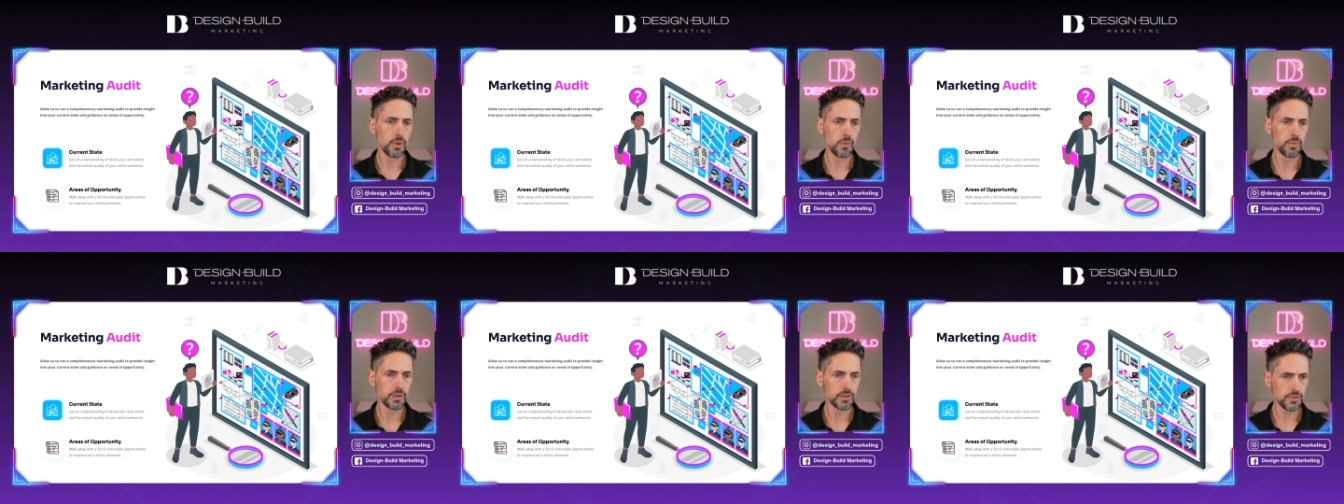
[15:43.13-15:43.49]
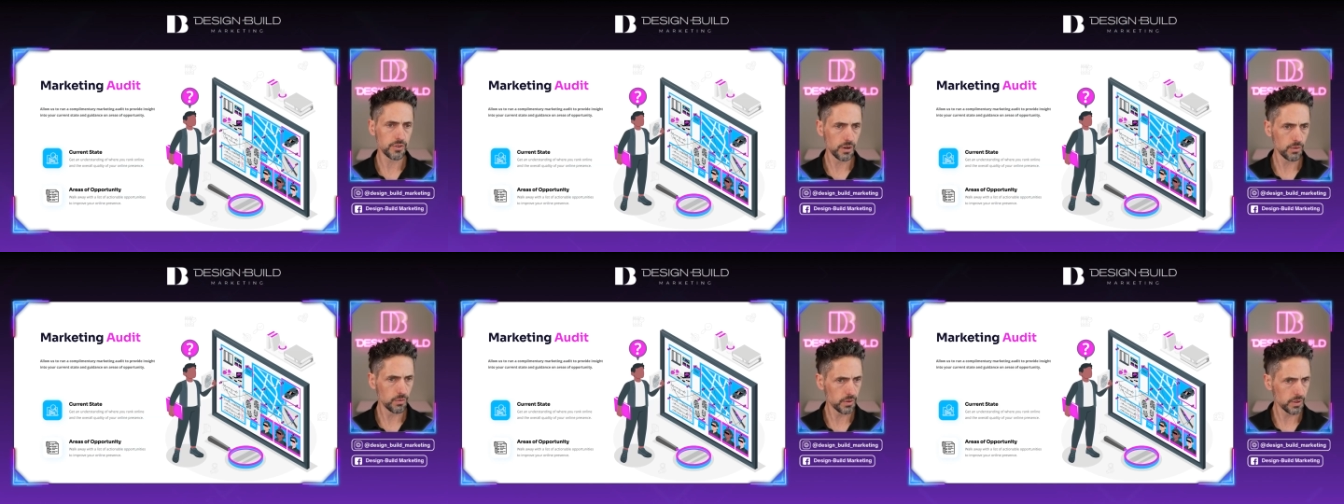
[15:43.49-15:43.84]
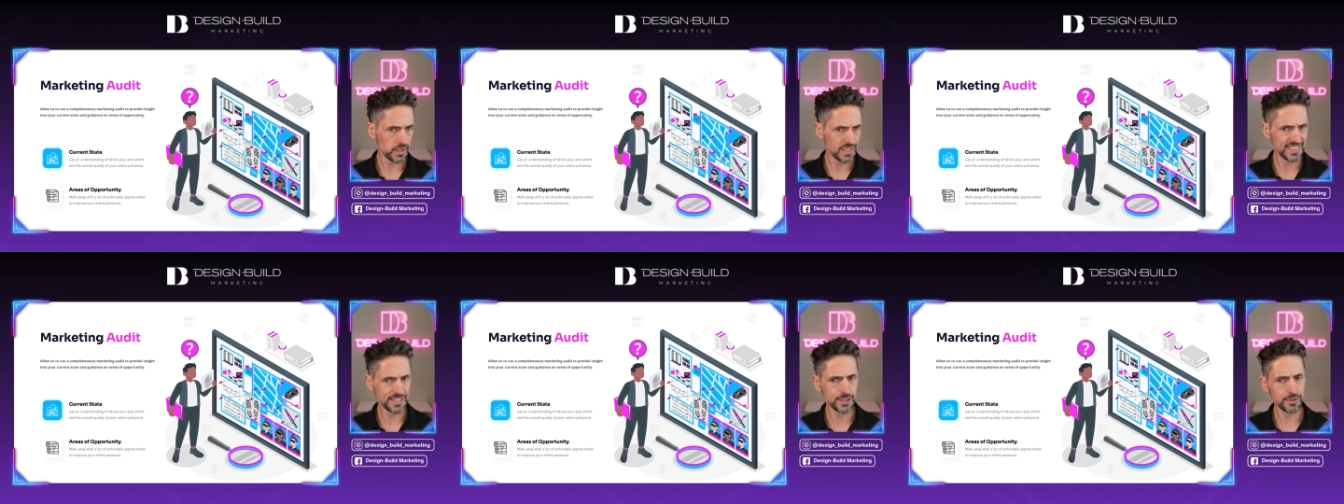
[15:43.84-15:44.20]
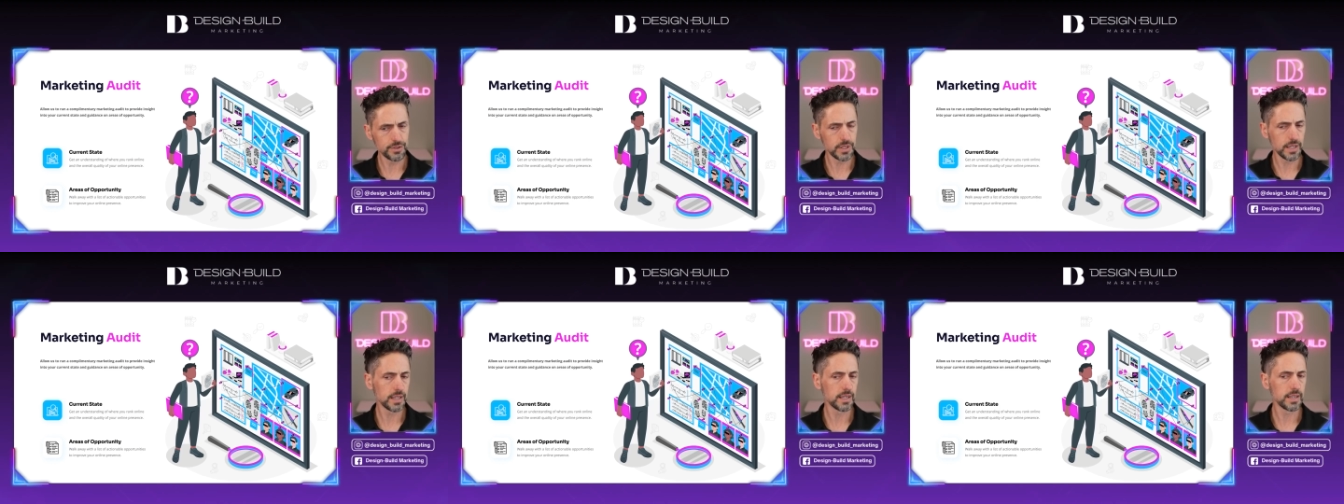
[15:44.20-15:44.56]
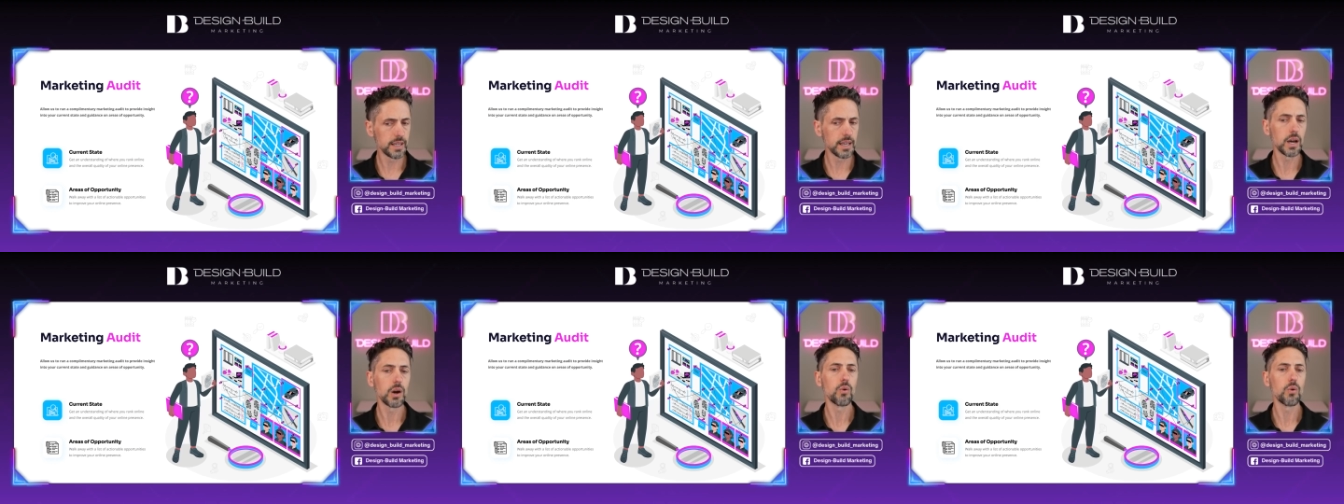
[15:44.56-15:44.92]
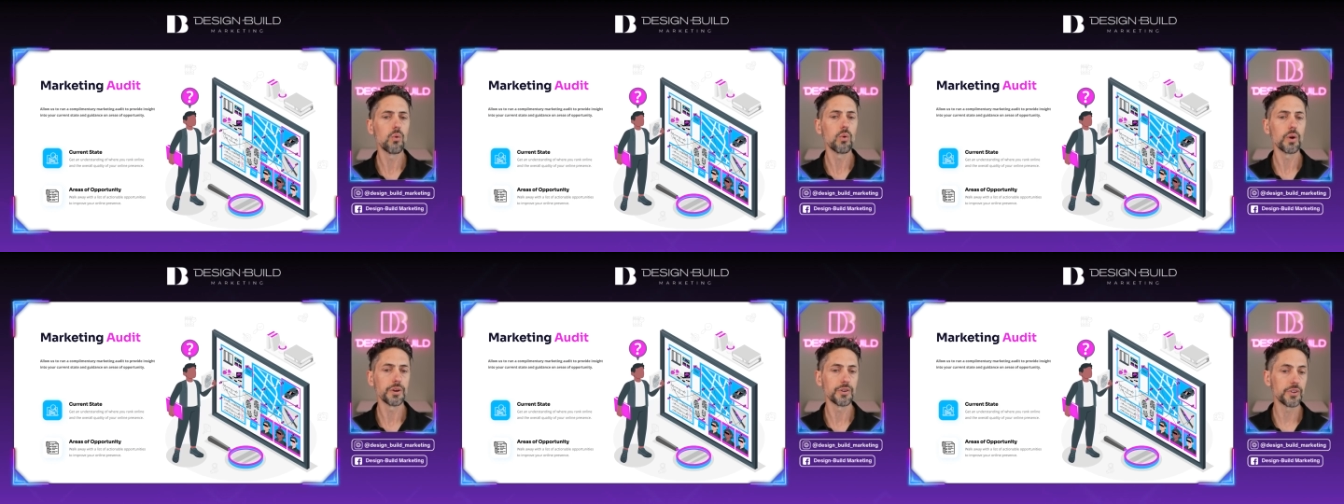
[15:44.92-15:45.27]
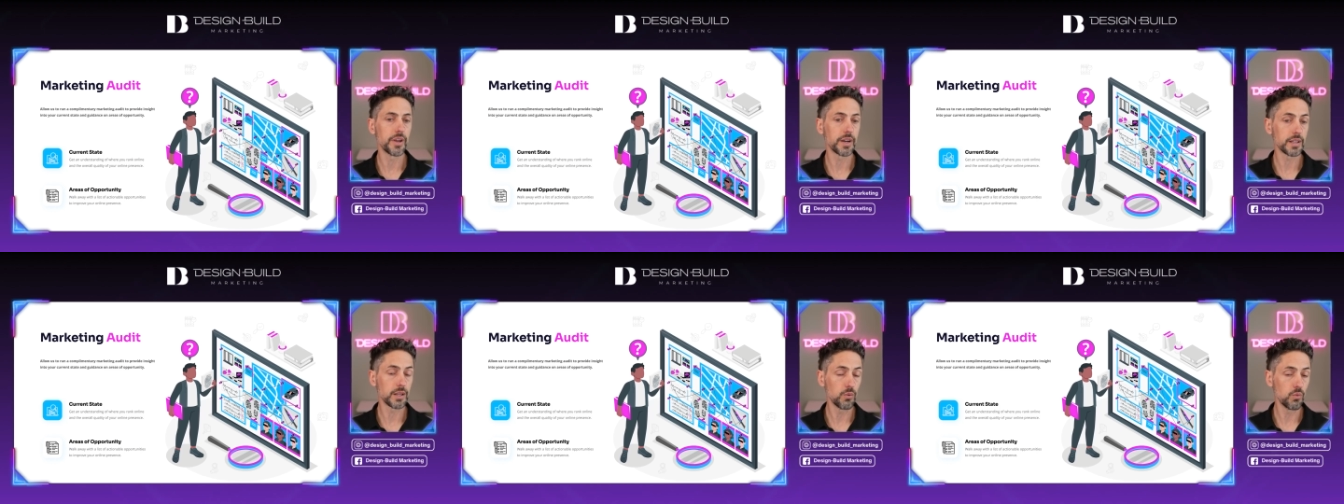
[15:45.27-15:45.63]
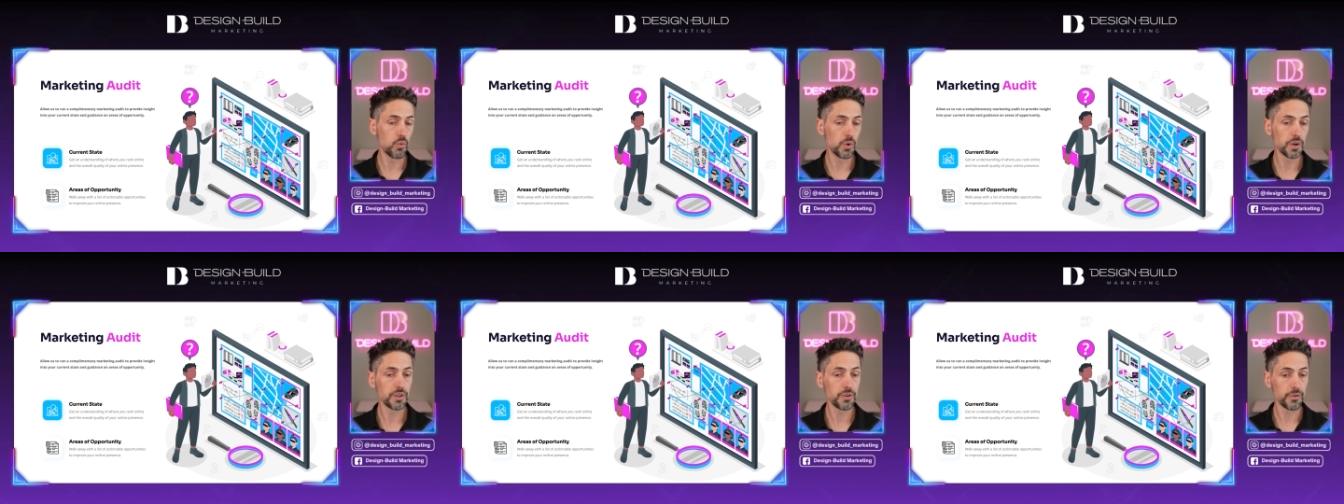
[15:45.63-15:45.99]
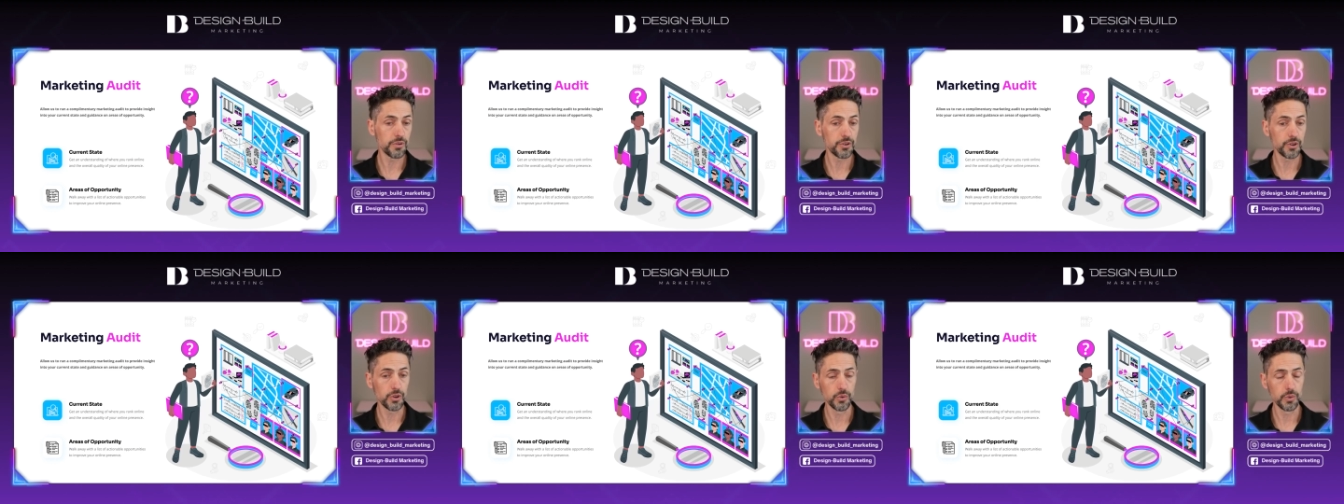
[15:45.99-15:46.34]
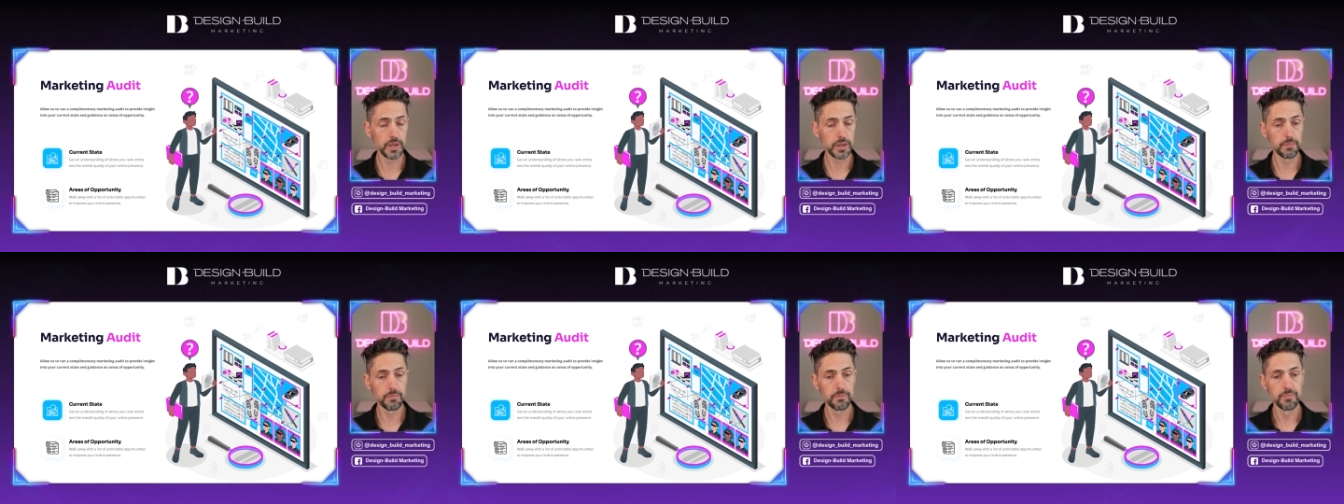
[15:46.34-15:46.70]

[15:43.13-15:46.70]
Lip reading: We want to start with understanding exactly what you're doing